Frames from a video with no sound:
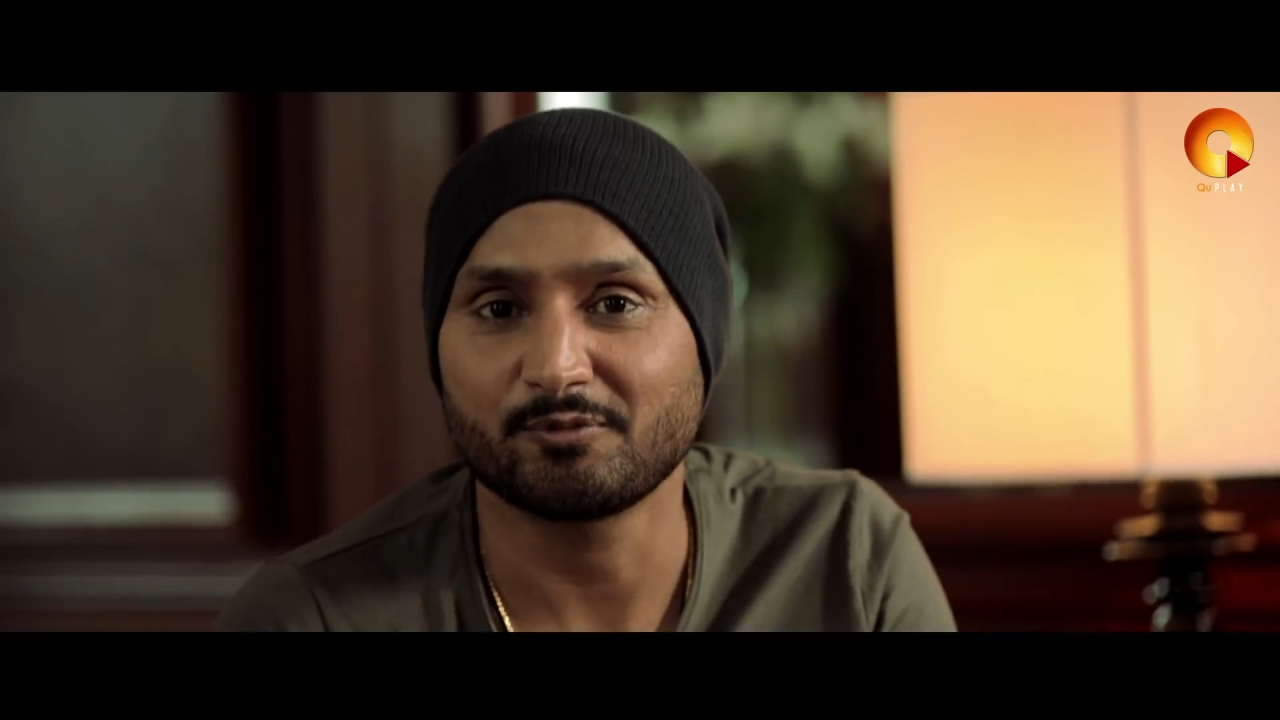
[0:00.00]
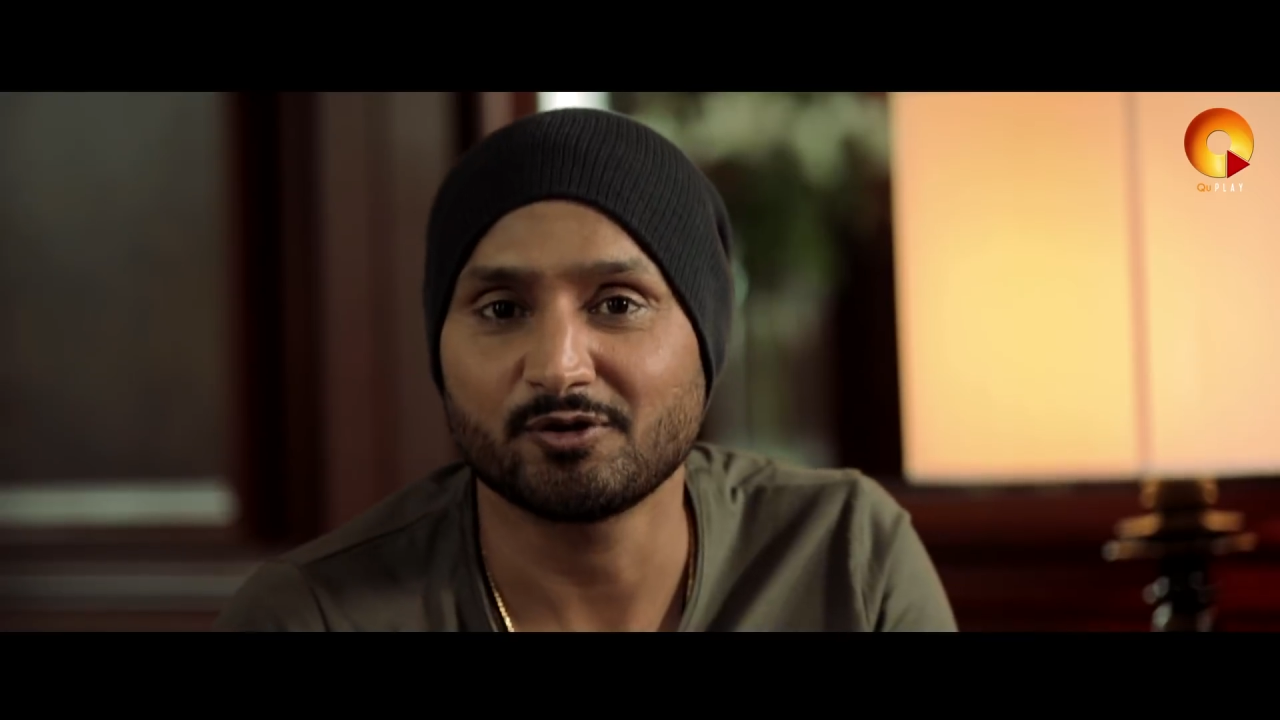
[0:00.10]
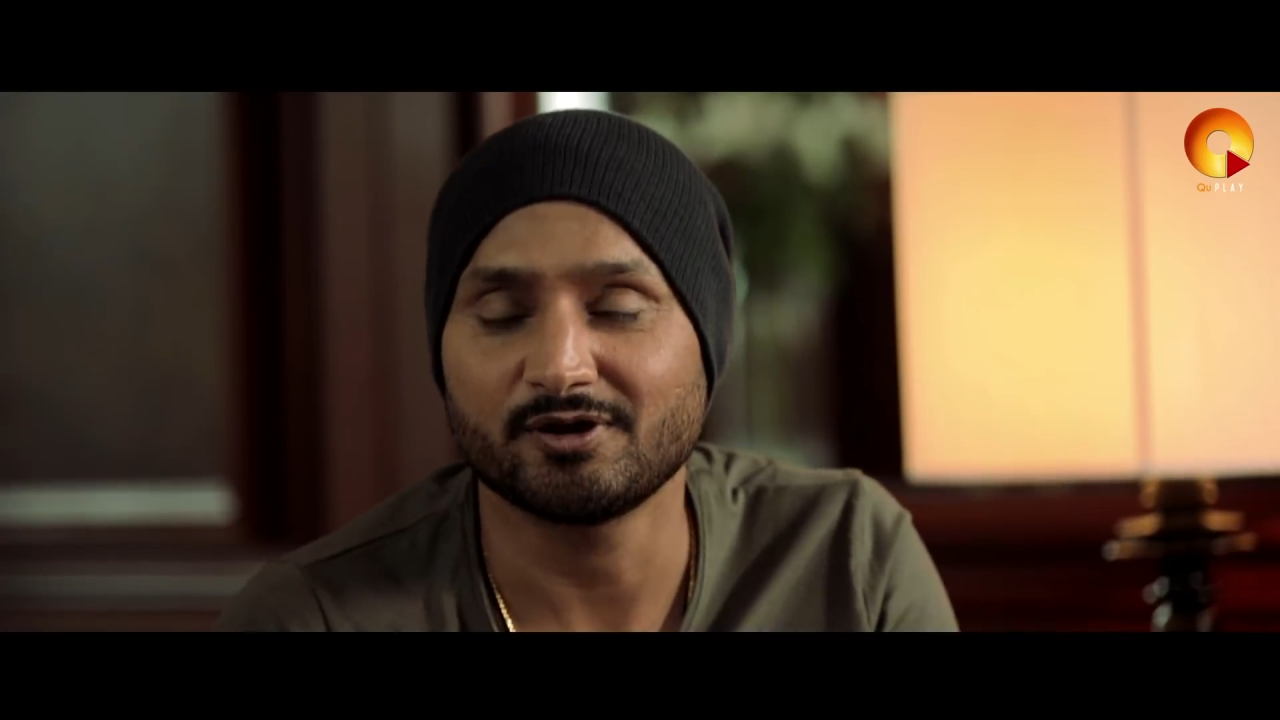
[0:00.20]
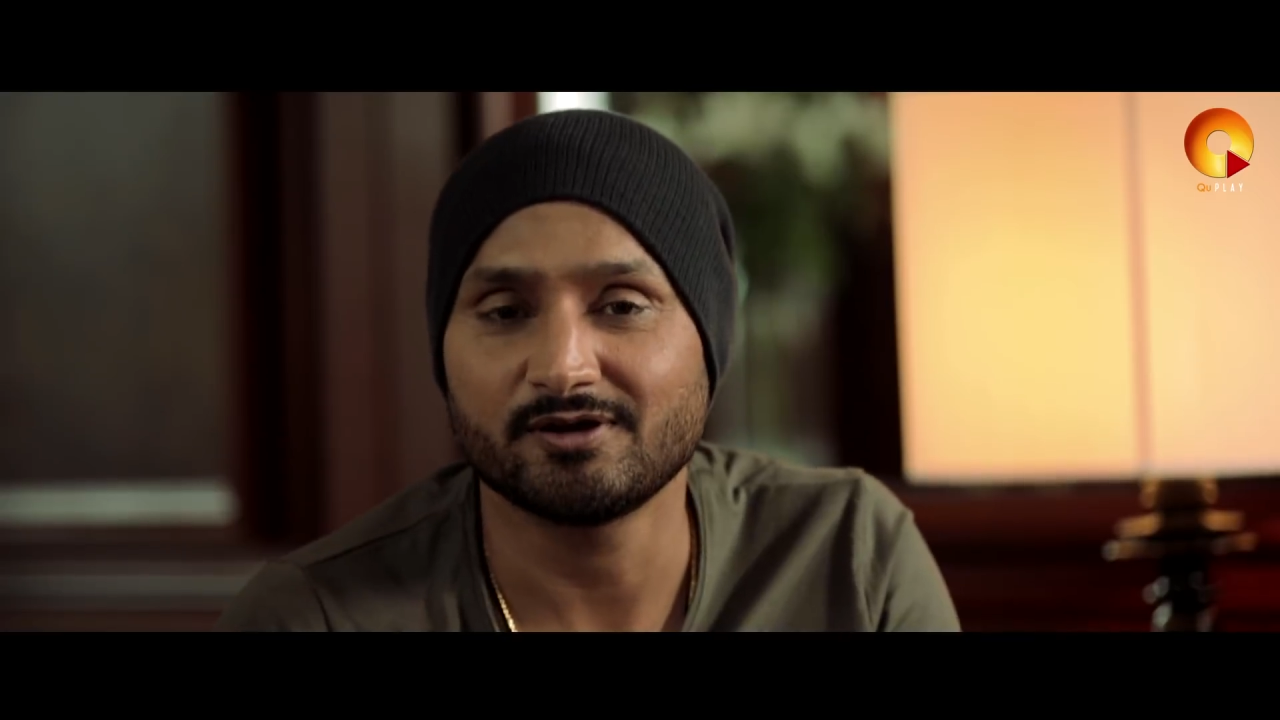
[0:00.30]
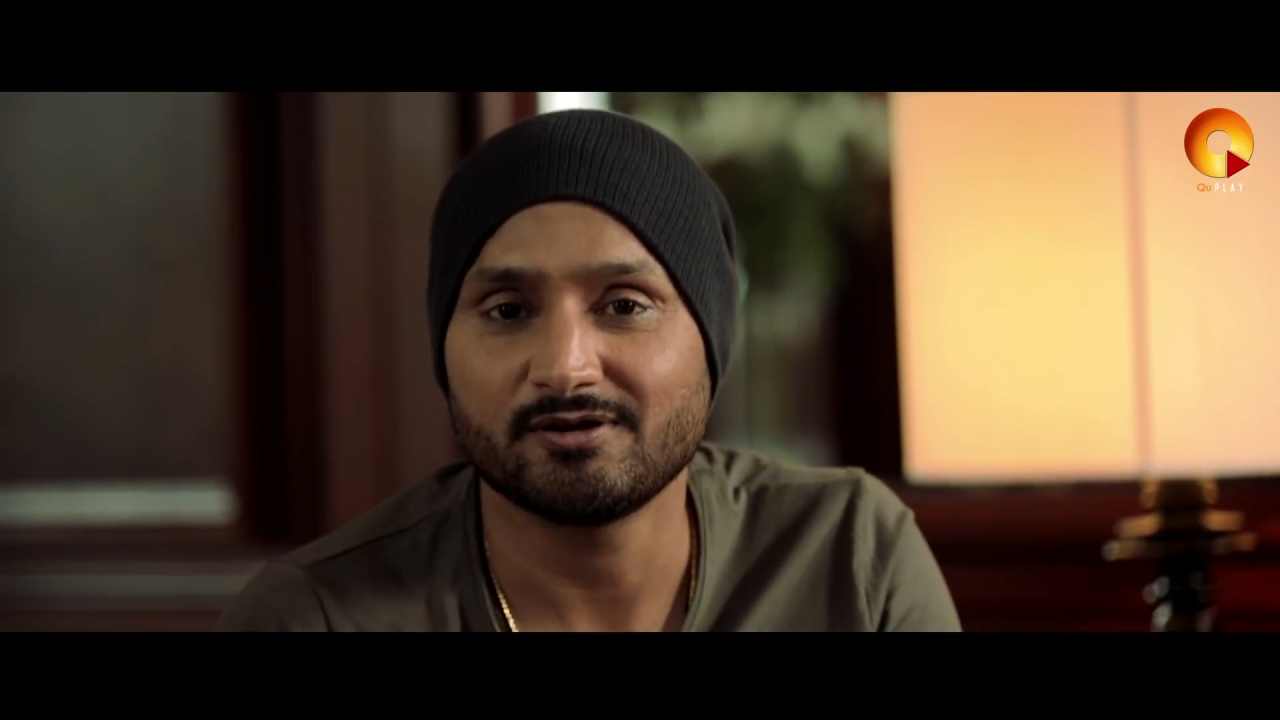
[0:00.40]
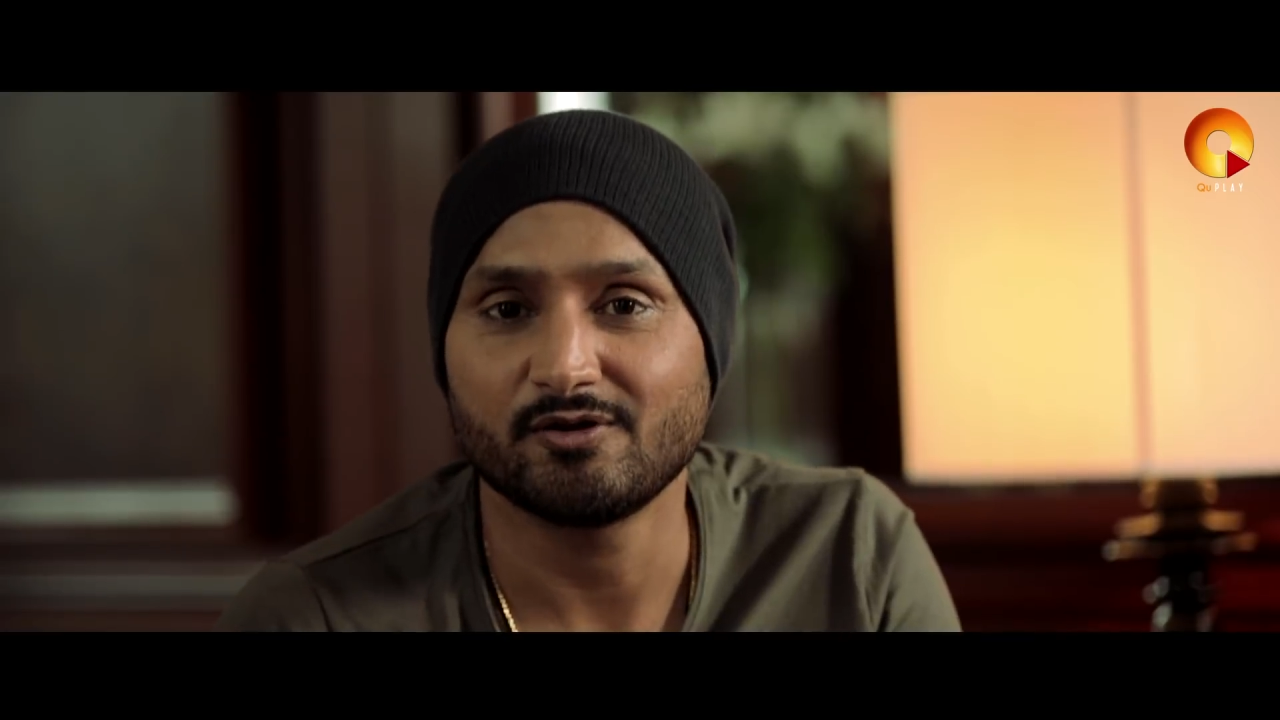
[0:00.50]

gonna